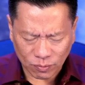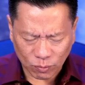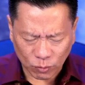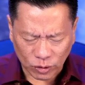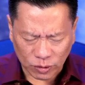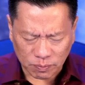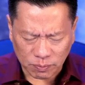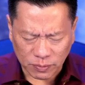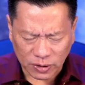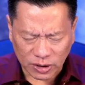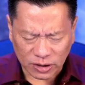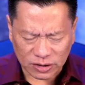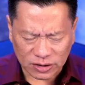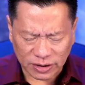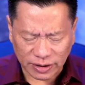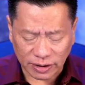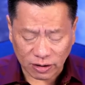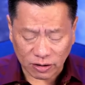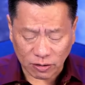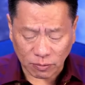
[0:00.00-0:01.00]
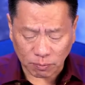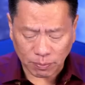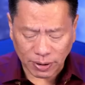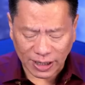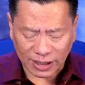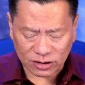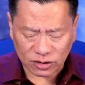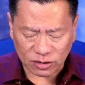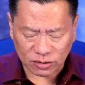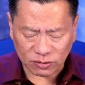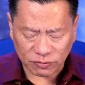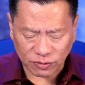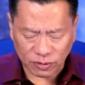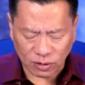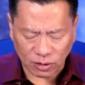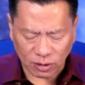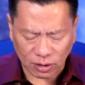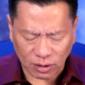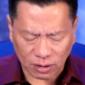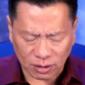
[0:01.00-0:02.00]
with mercy and compassion for
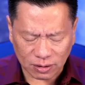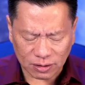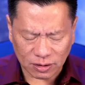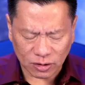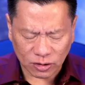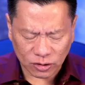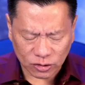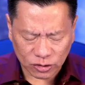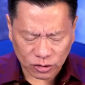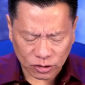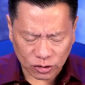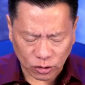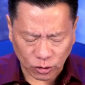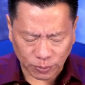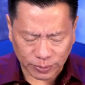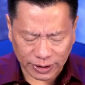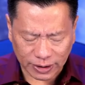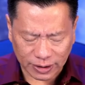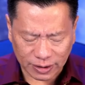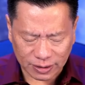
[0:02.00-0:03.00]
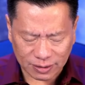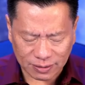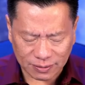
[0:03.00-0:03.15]
all. So be it.